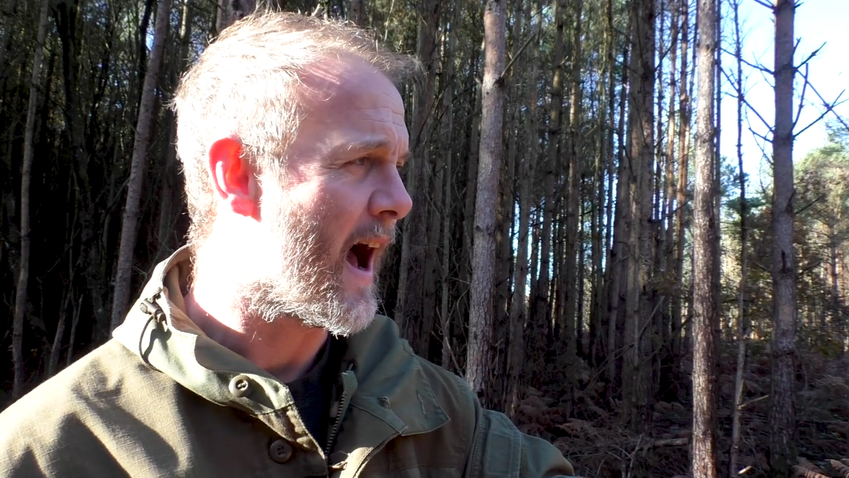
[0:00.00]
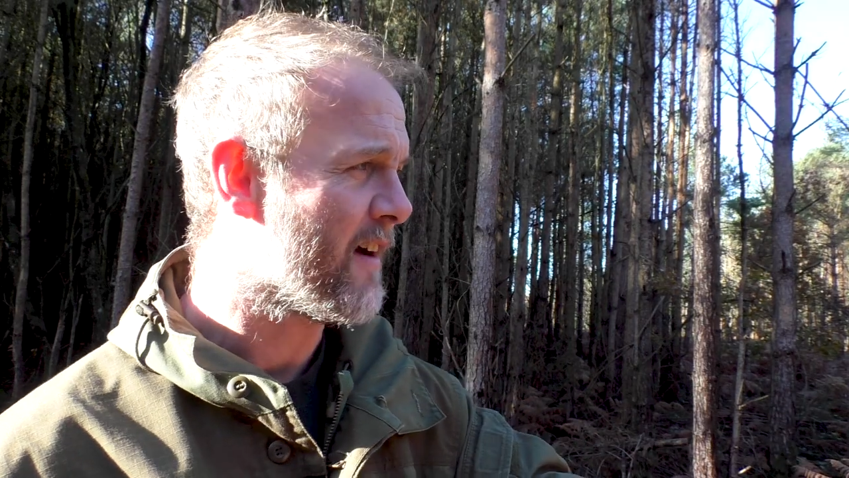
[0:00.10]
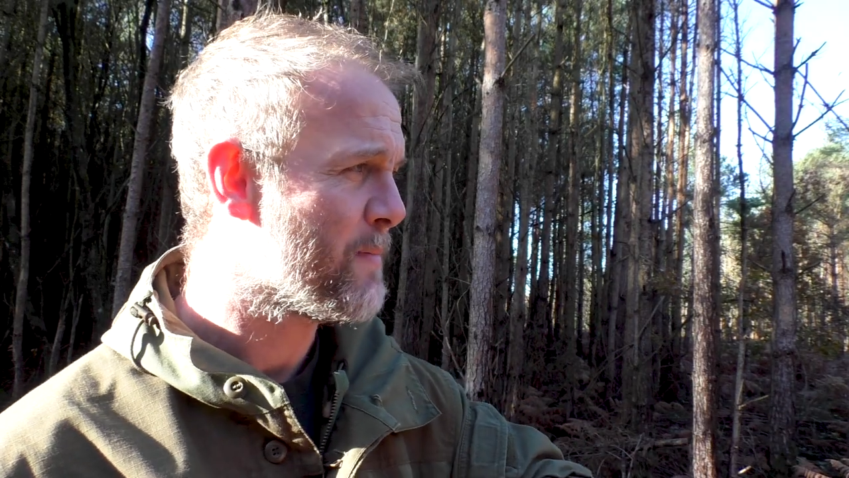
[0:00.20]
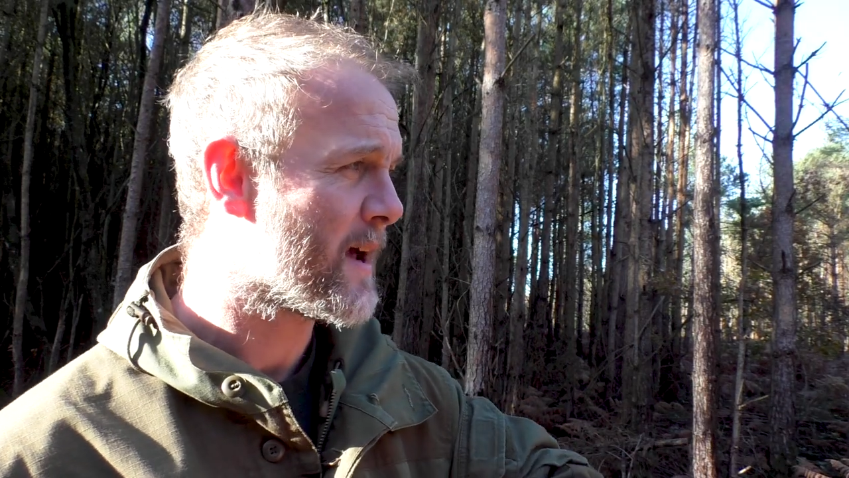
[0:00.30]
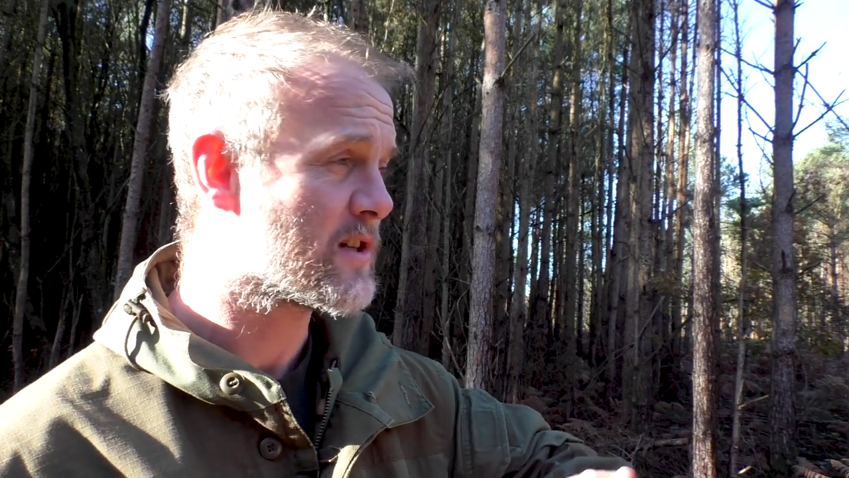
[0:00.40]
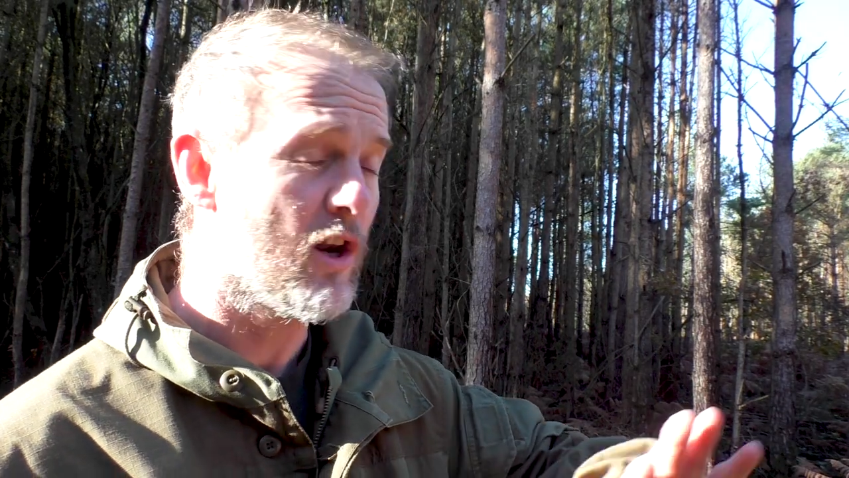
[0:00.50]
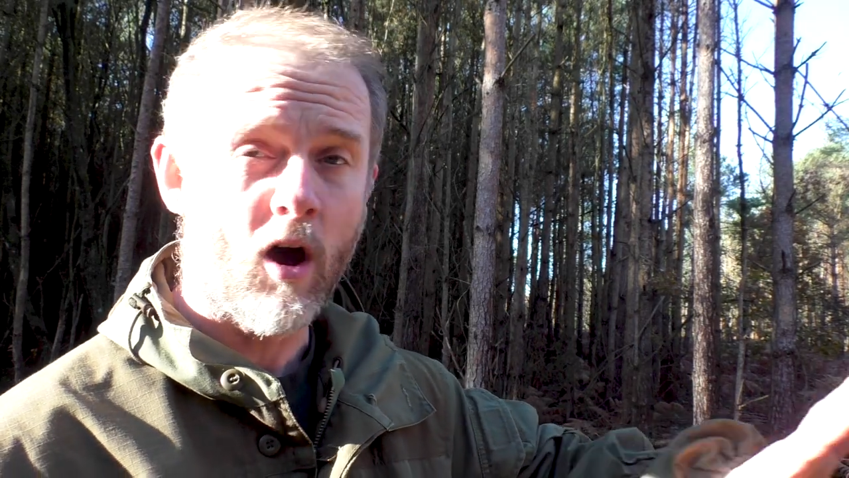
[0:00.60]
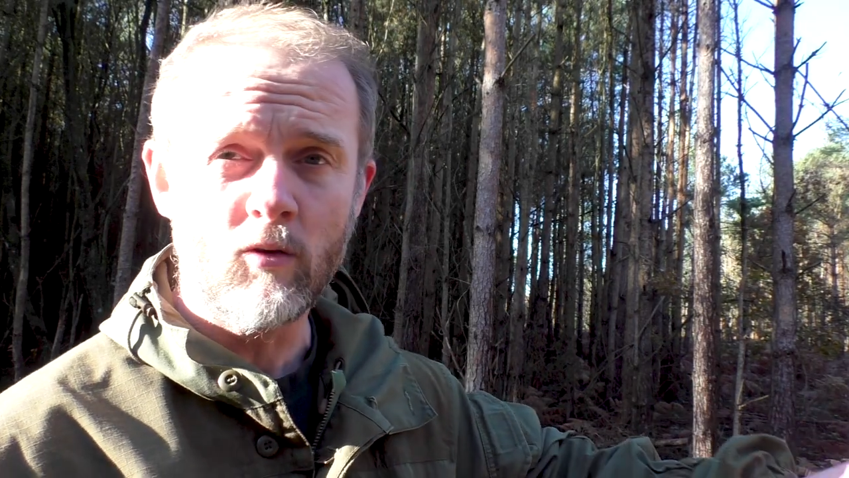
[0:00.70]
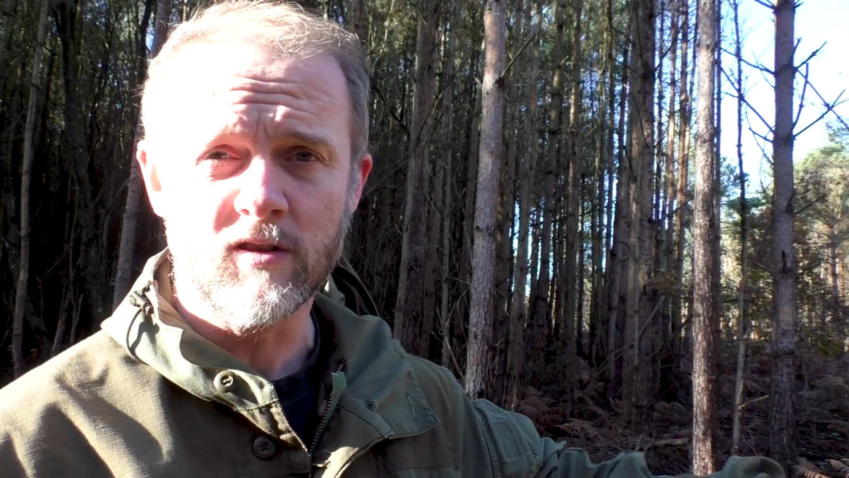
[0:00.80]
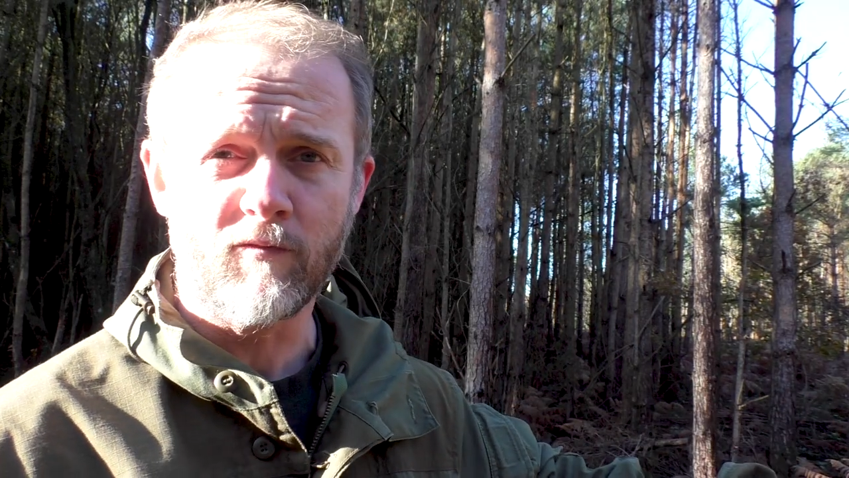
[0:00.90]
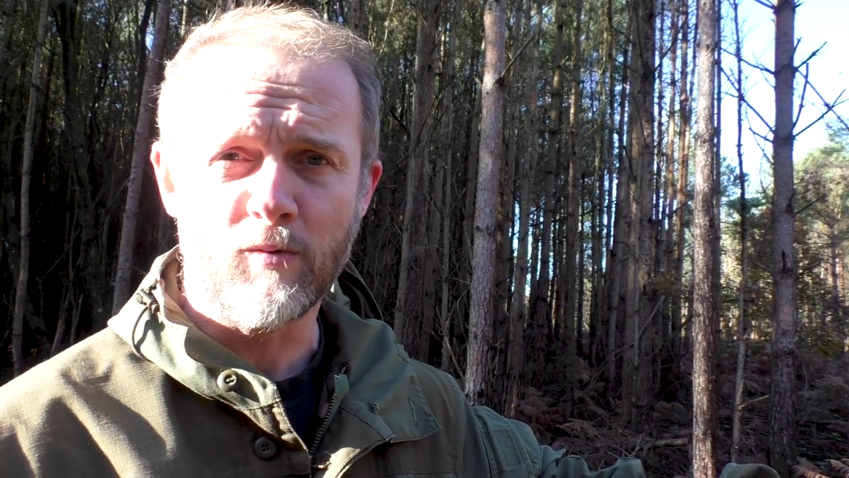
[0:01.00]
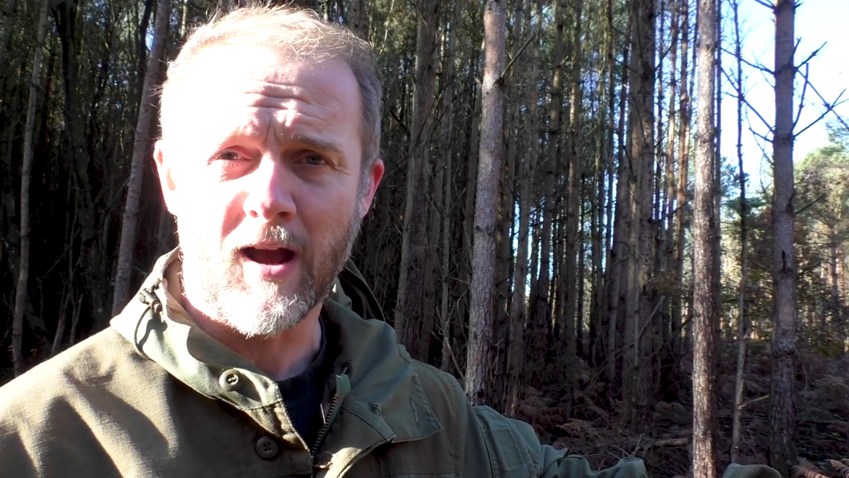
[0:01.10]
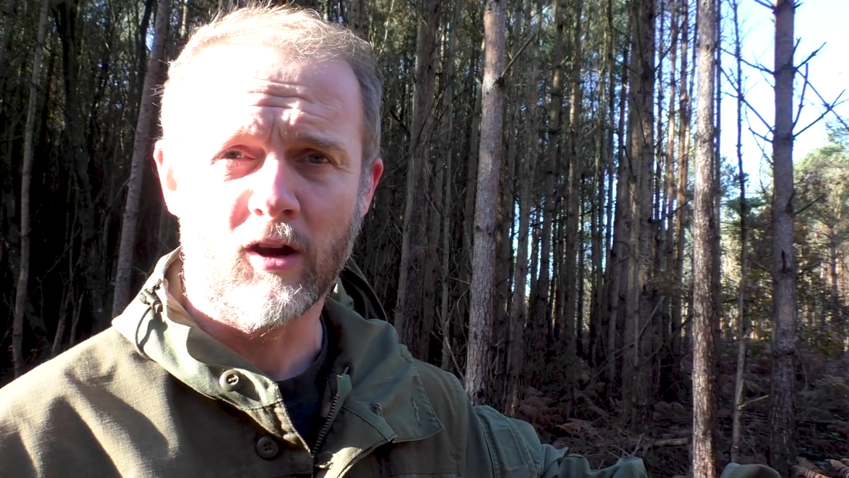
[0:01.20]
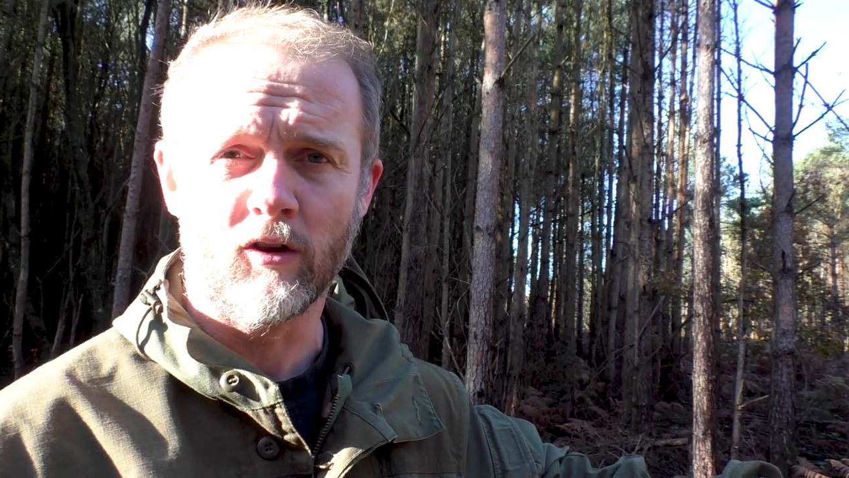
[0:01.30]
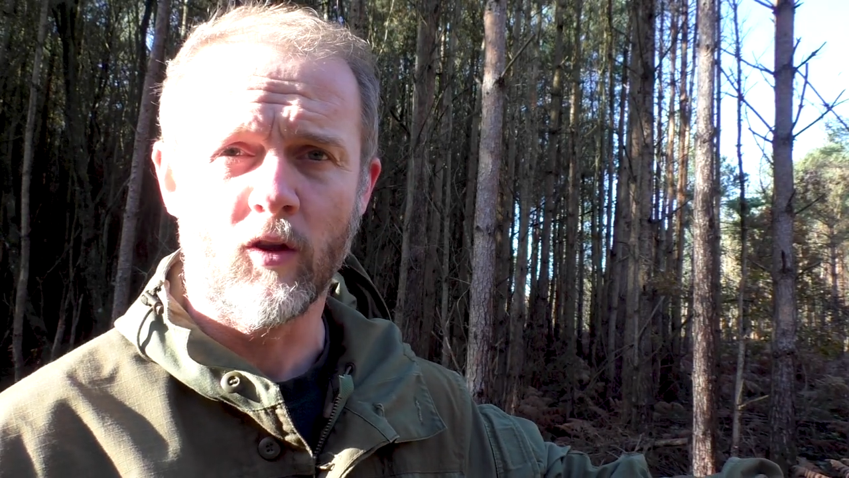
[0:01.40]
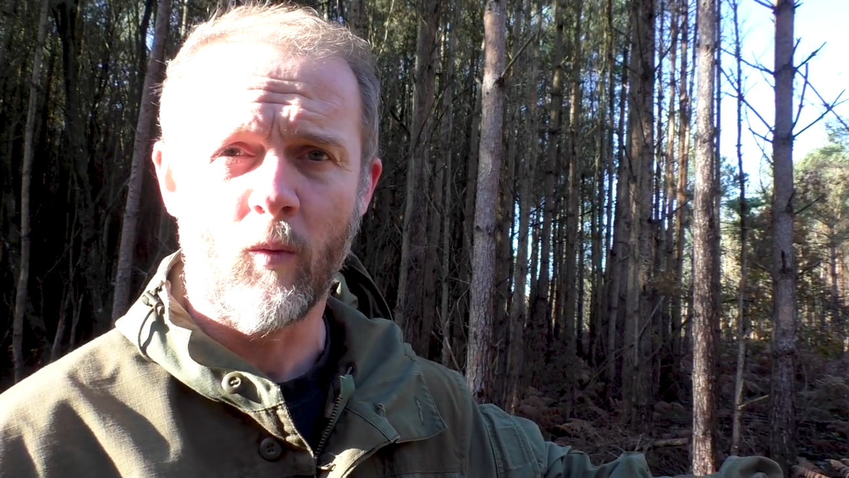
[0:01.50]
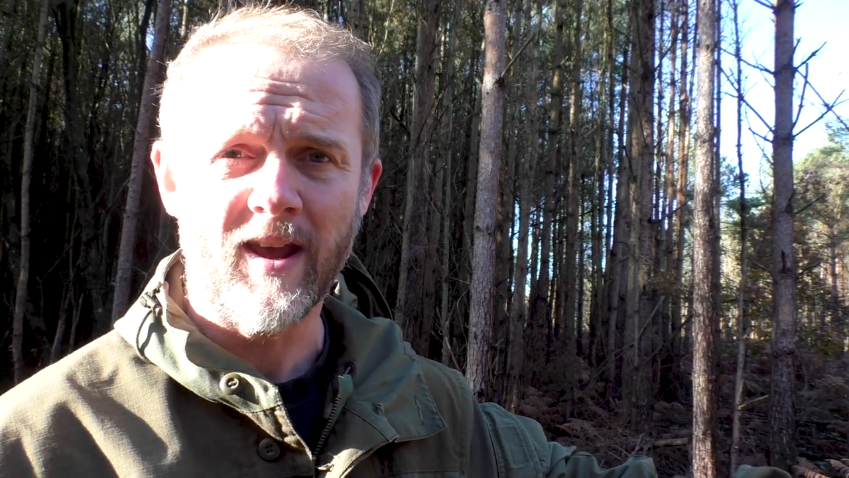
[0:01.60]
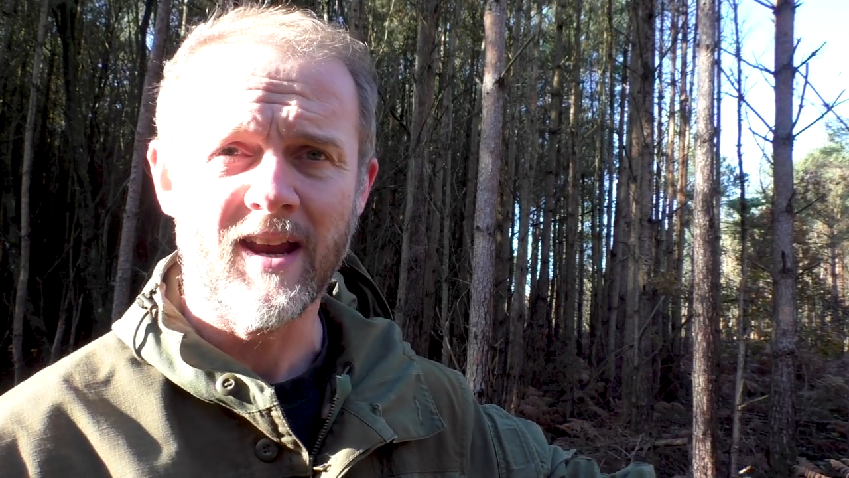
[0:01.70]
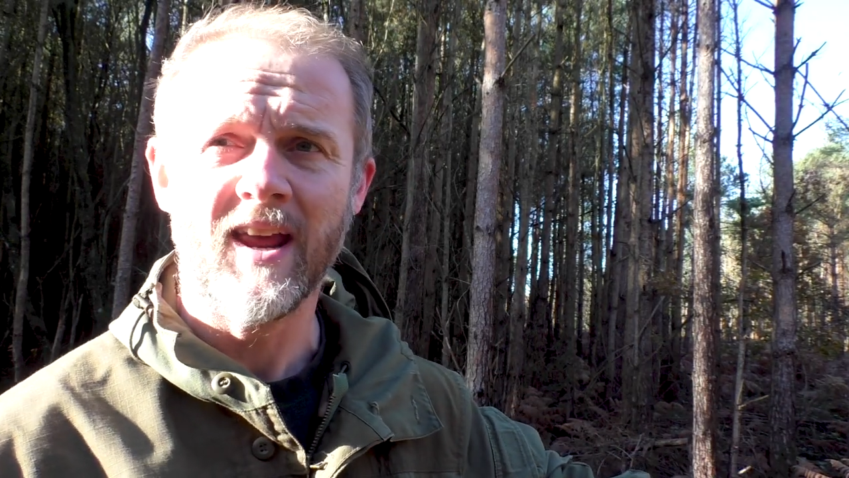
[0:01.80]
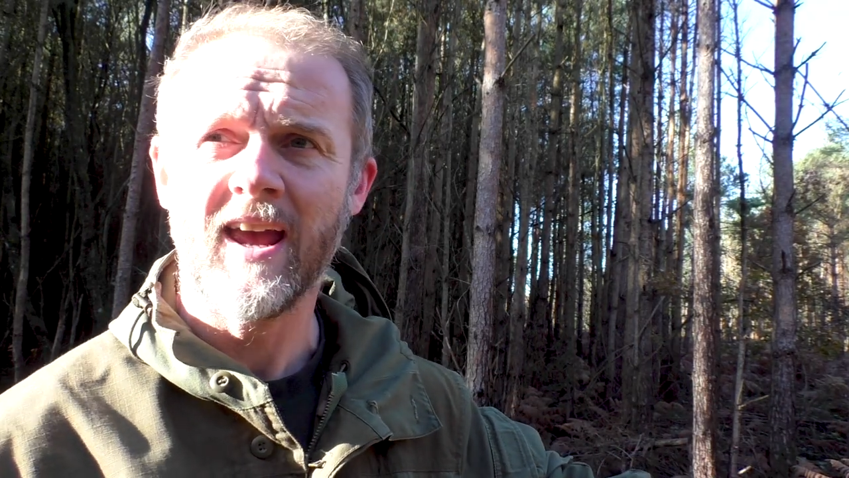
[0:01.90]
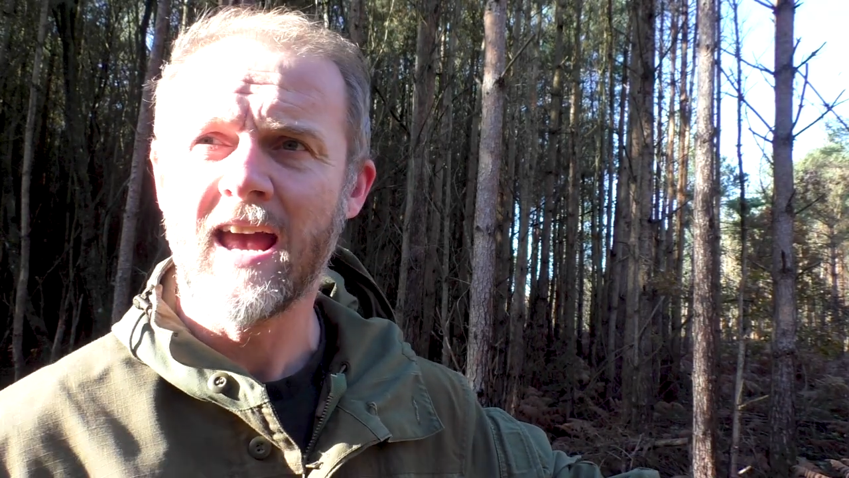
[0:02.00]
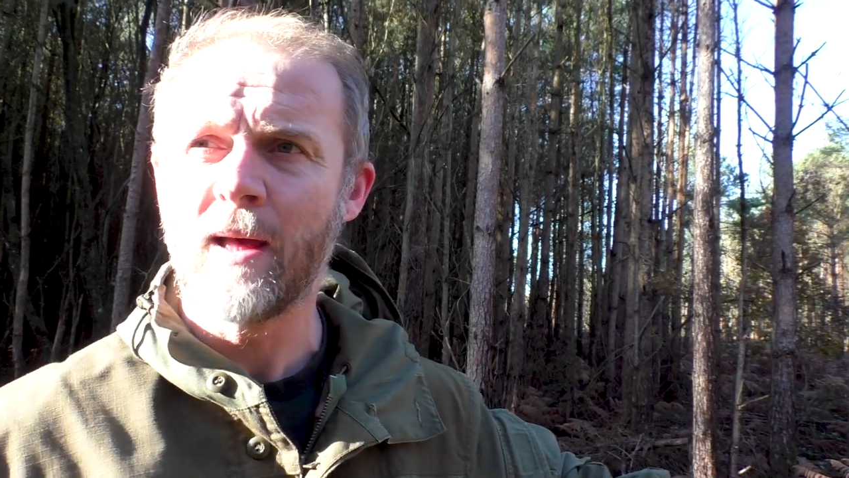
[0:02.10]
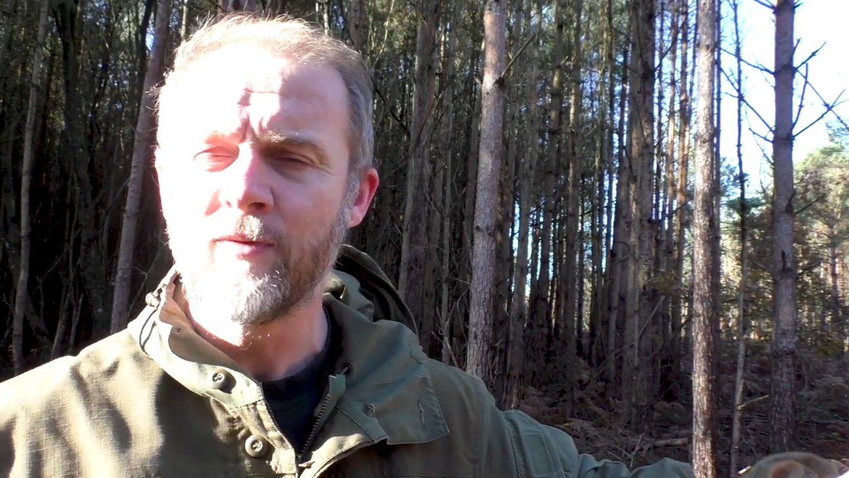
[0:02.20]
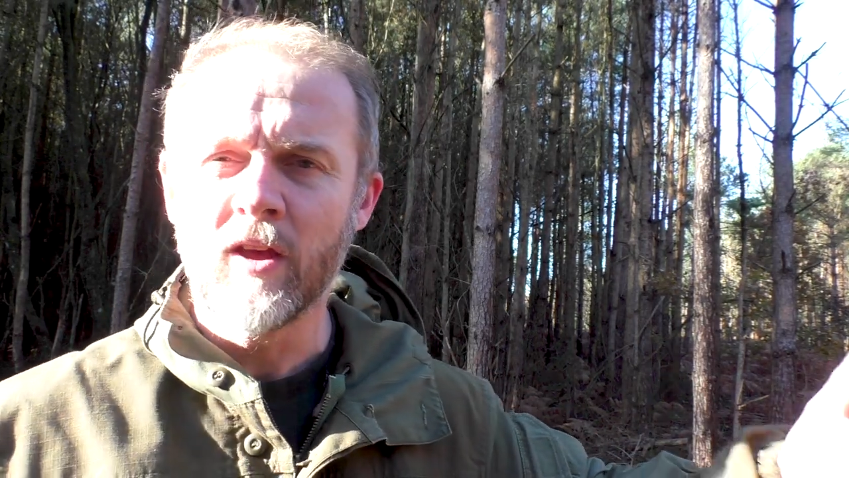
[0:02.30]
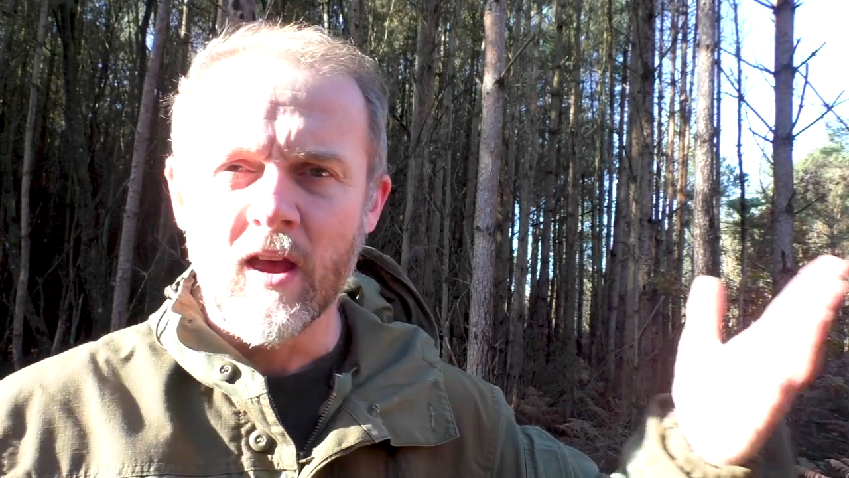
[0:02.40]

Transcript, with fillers: I've passed loads of bracken on the way in here,